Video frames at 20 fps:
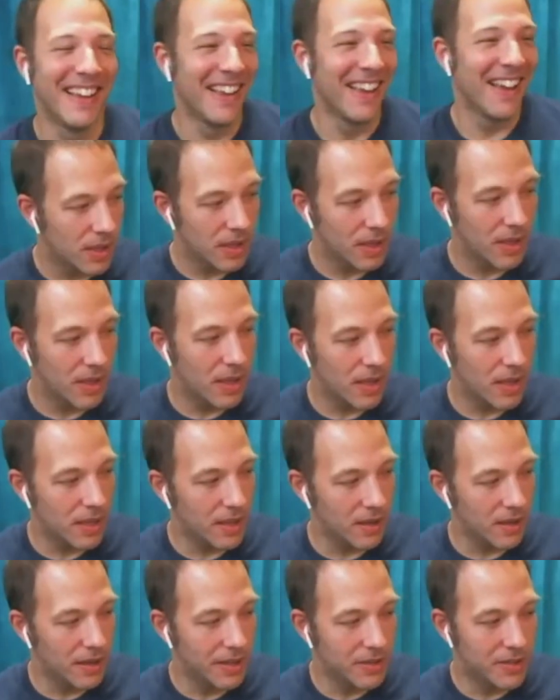
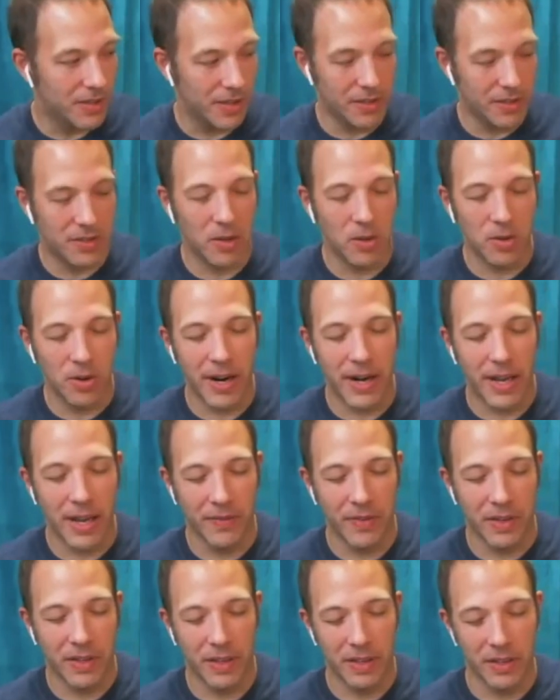It's so great
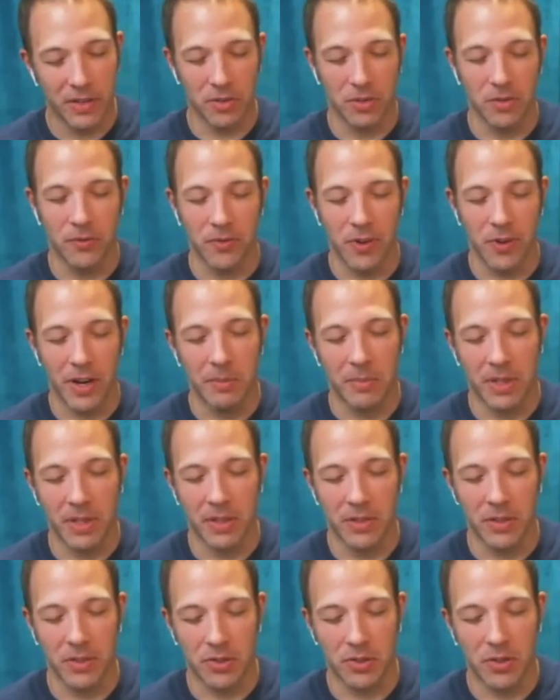having the integral frame because
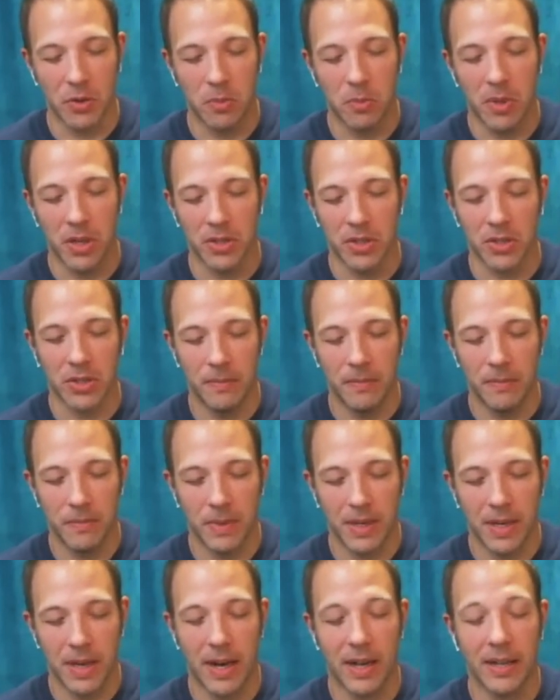there's so much
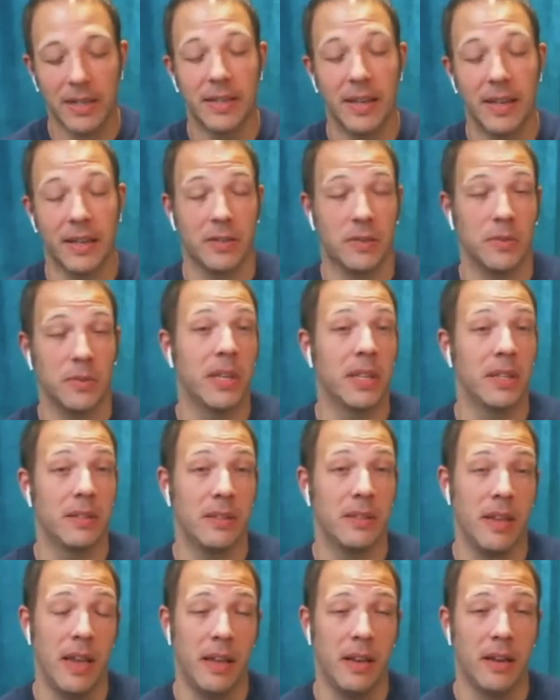context we can
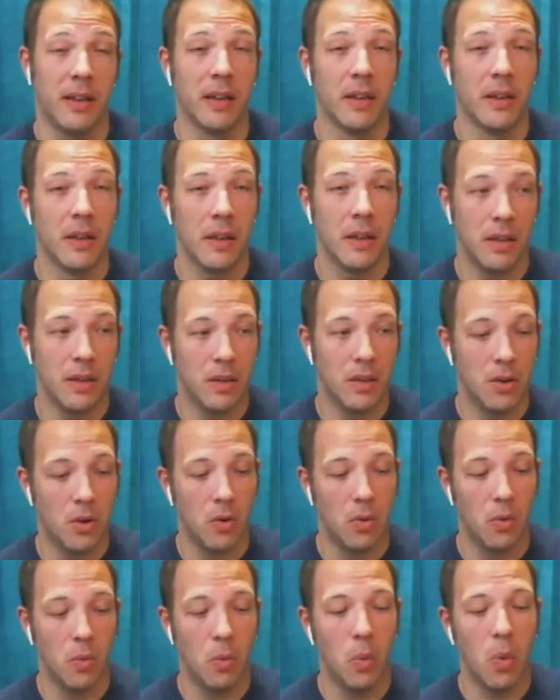set.
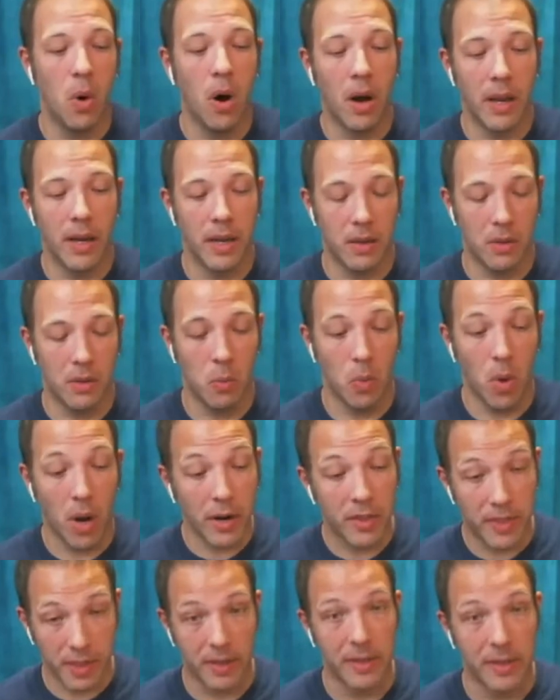One
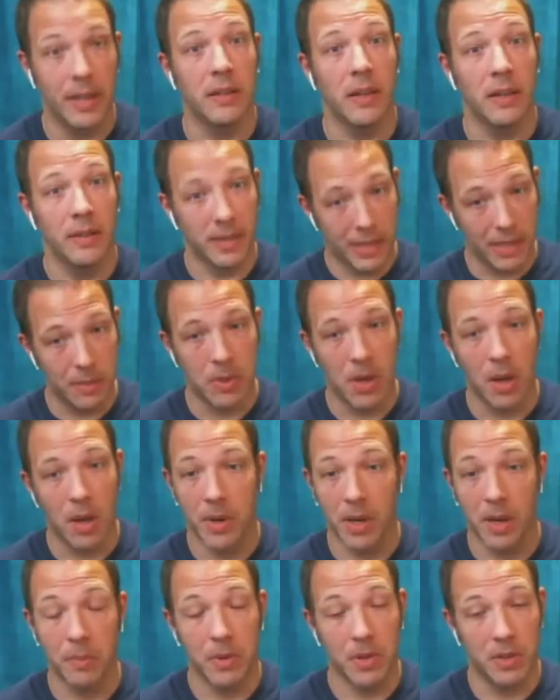thing that does keep coming
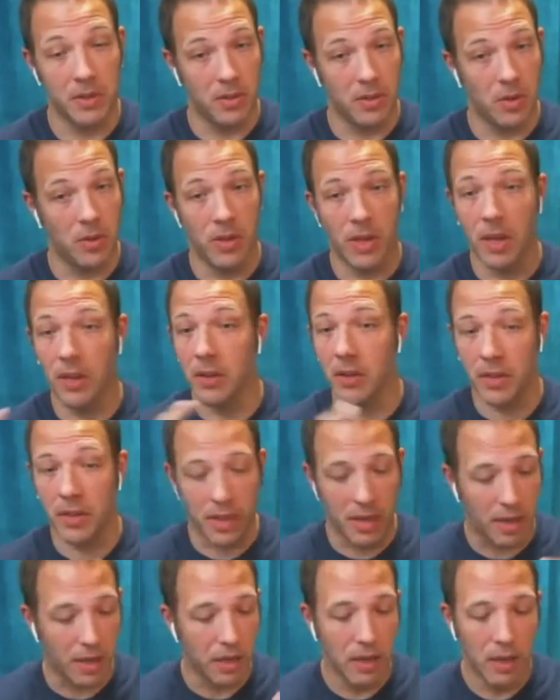up, because the other
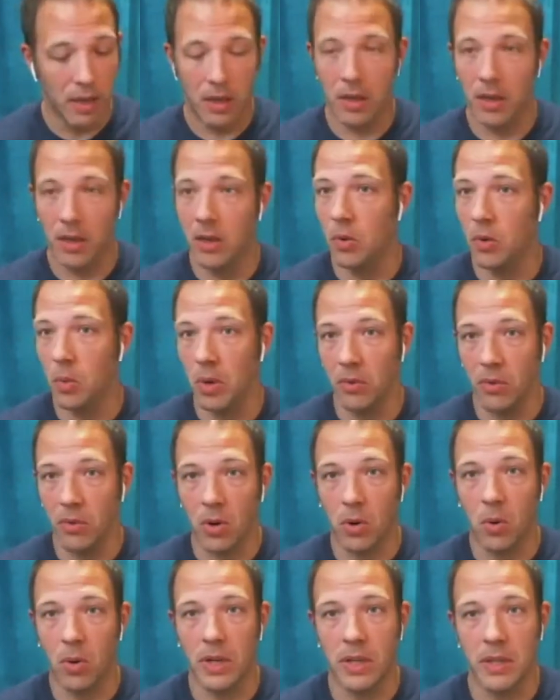thing, we're
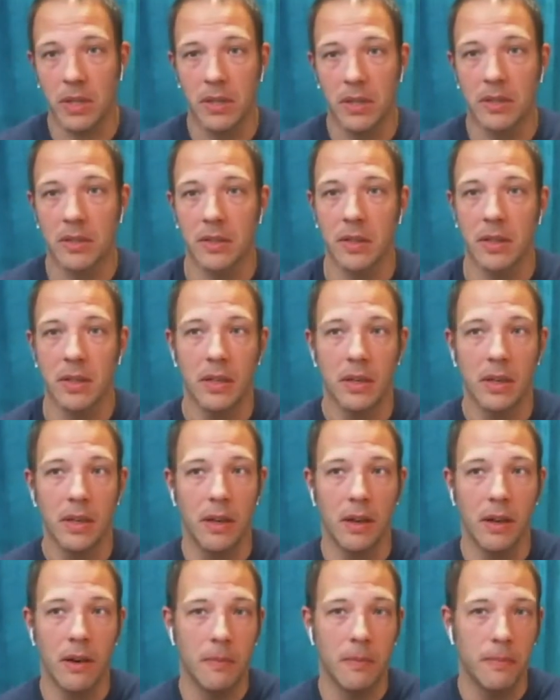recording this in
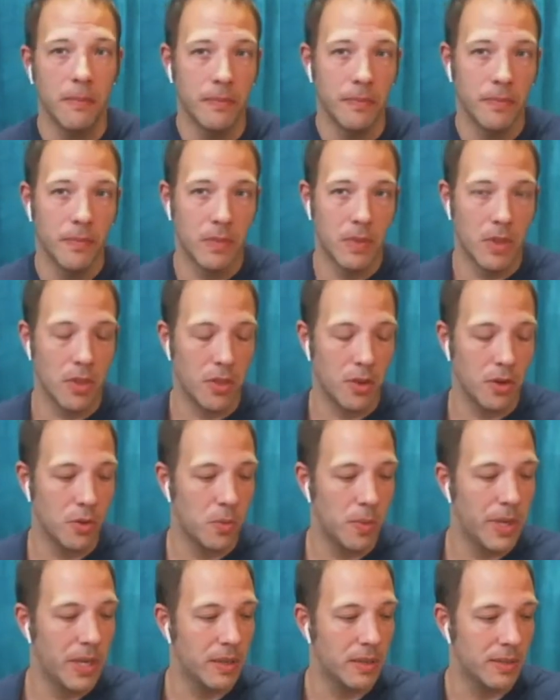the third
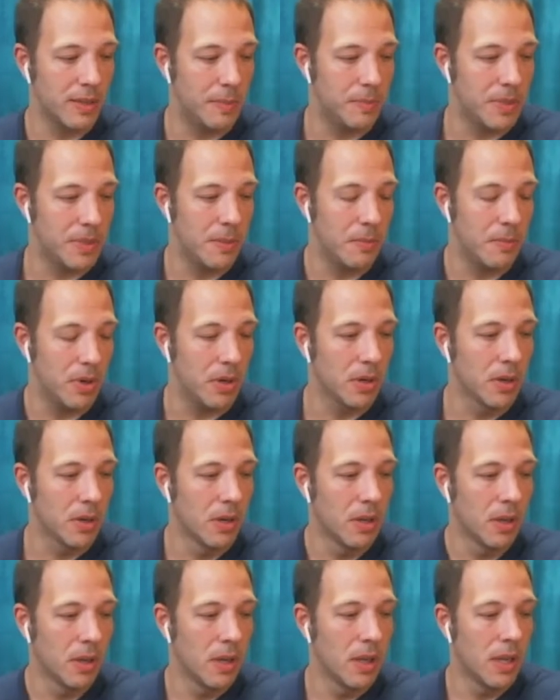week of September,
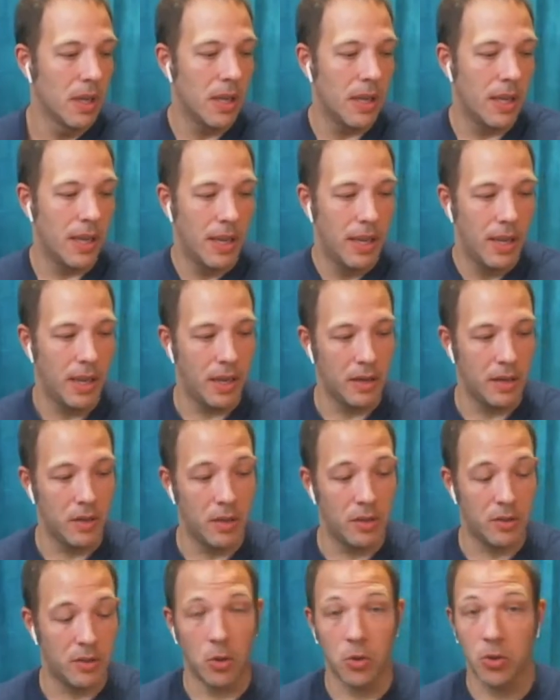and The
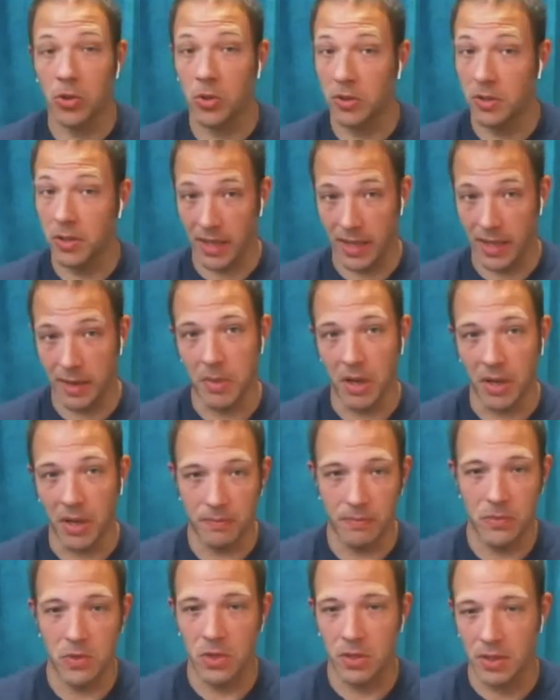Social Dilemma
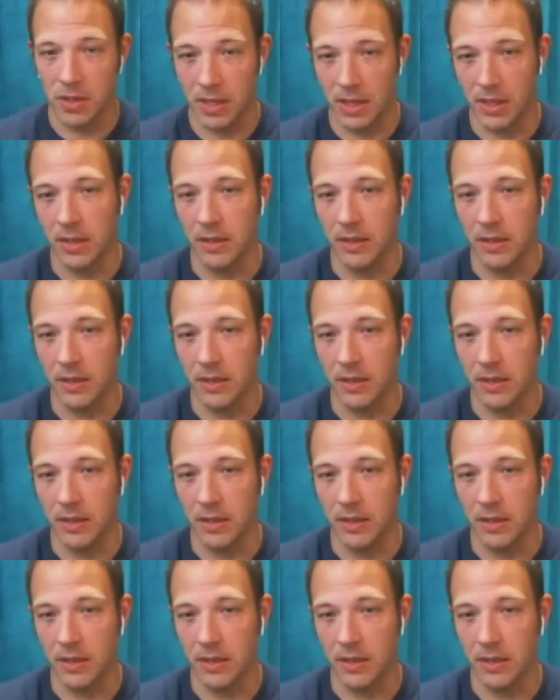just hit